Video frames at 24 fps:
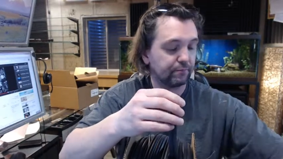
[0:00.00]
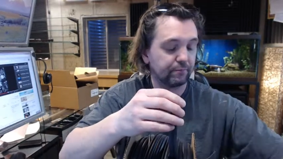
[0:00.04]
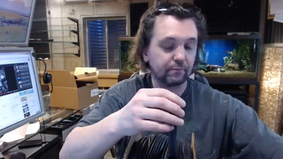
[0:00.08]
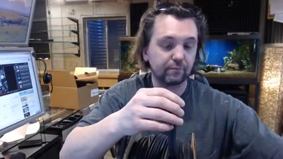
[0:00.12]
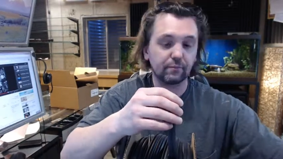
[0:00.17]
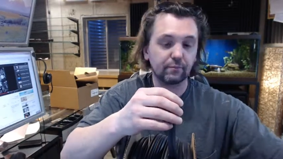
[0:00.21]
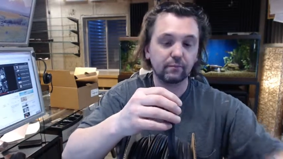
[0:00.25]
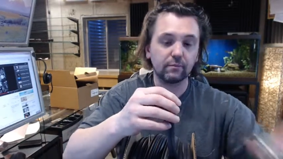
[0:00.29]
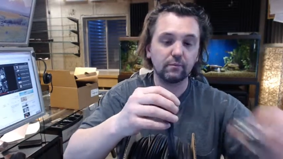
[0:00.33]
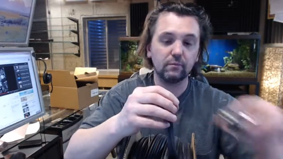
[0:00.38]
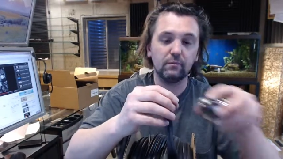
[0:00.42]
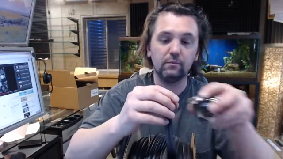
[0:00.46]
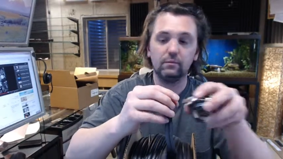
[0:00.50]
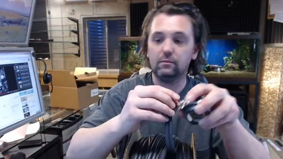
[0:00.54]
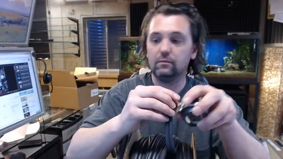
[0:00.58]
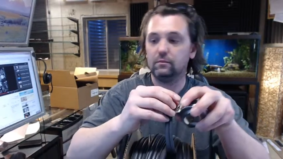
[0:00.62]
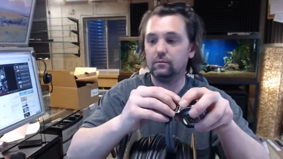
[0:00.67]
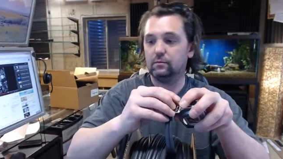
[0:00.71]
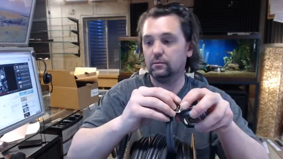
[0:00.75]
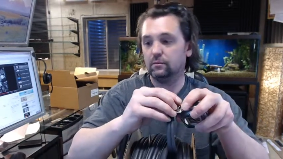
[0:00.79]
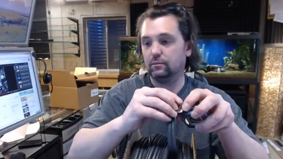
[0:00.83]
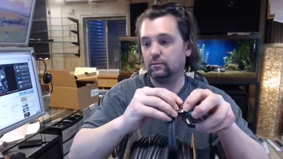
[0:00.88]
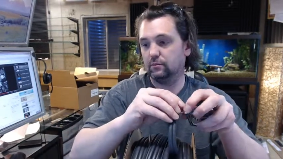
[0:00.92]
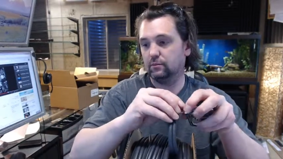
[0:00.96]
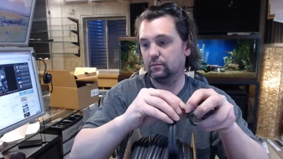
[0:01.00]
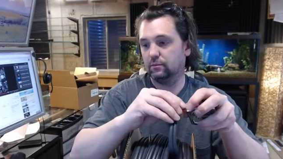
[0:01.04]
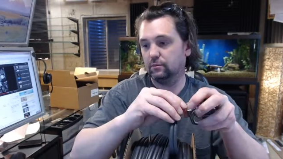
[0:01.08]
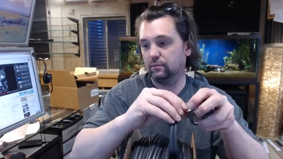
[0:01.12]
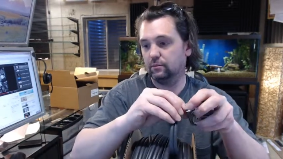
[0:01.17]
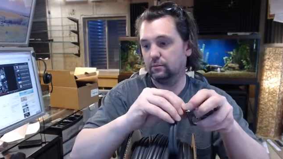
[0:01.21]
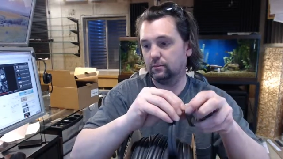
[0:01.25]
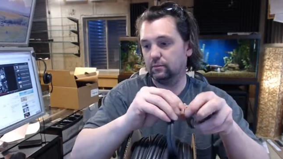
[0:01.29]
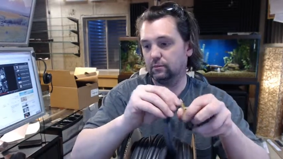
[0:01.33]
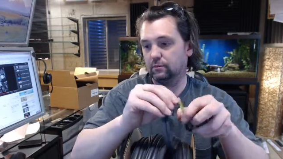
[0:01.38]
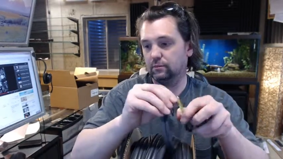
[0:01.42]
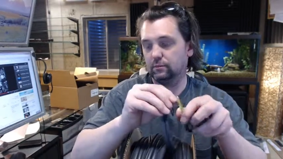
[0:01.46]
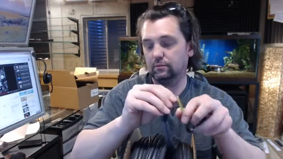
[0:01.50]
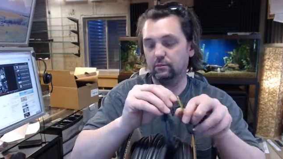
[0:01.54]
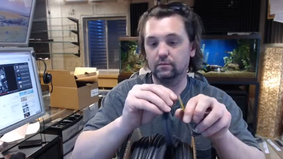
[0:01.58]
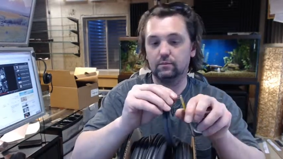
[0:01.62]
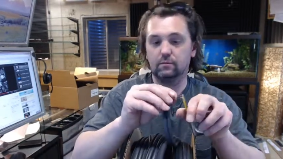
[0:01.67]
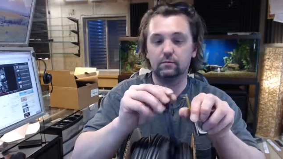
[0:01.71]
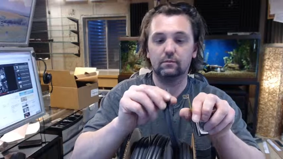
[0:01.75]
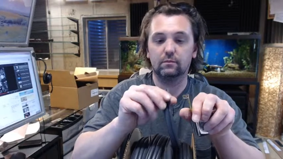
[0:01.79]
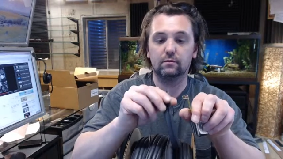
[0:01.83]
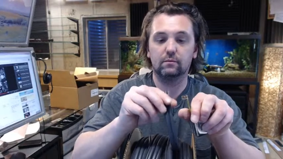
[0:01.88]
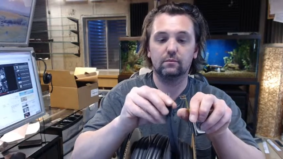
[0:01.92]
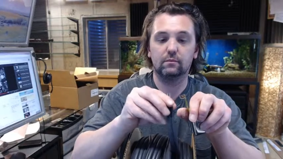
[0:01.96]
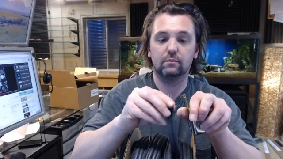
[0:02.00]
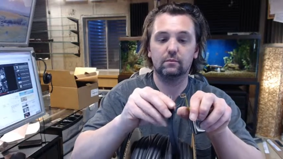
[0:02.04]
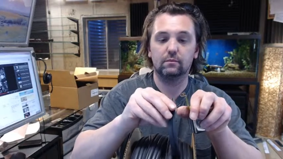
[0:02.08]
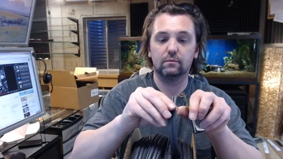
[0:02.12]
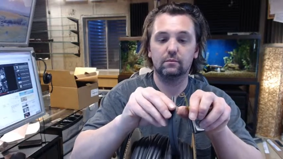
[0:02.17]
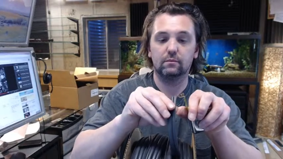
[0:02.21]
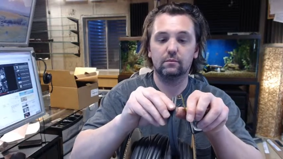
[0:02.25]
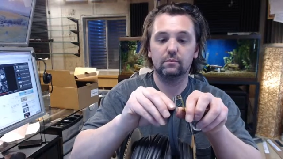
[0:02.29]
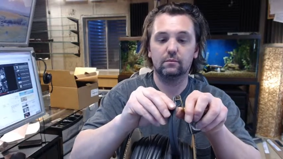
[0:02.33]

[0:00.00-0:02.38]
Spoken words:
Nobody speaks.